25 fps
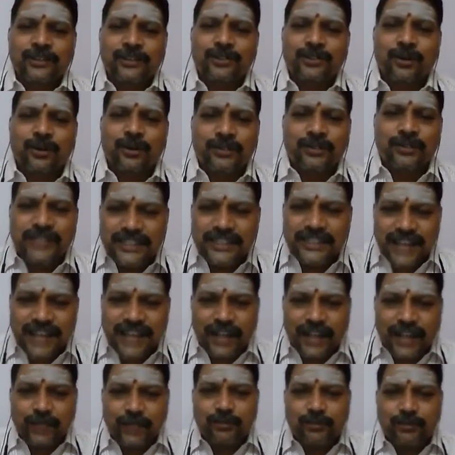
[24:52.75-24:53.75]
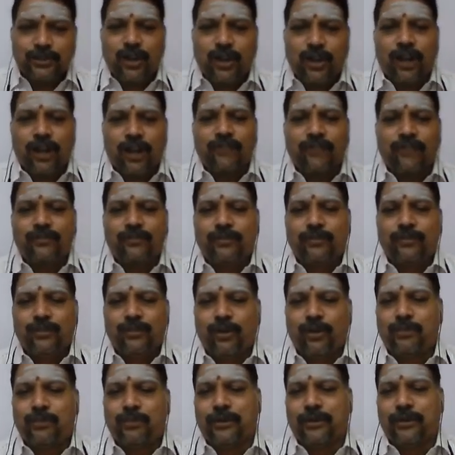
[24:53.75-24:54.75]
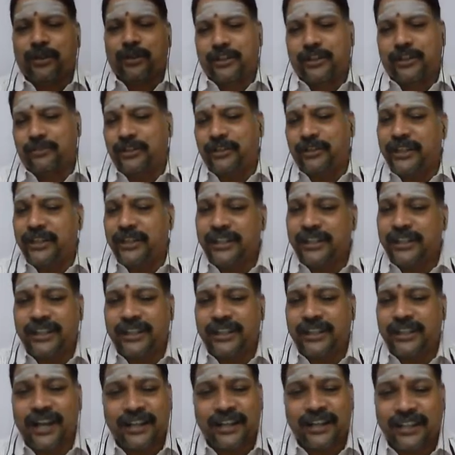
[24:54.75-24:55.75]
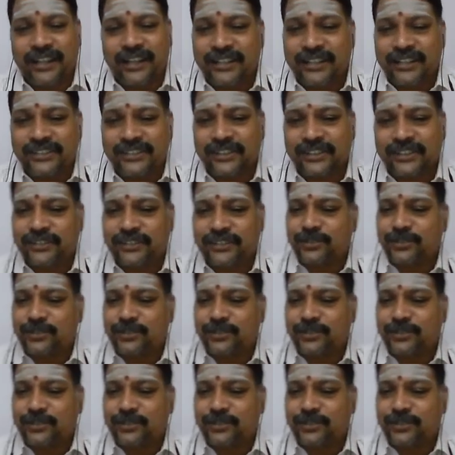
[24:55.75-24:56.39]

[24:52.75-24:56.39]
So these attributes, a lot of low productivity in the agriculture.